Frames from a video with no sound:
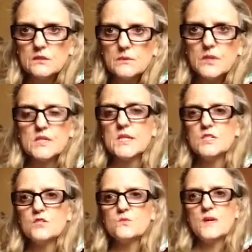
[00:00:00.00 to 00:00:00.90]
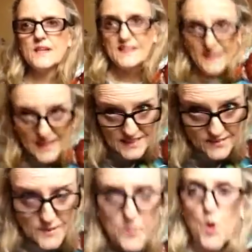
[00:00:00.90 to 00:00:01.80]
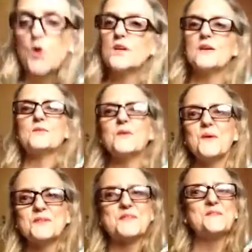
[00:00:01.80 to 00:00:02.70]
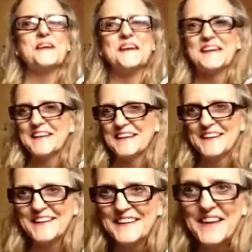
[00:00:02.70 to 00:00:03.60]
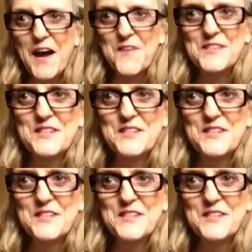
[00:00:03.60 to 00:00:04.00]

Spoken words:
because I just went like that if the ball came towards me. I was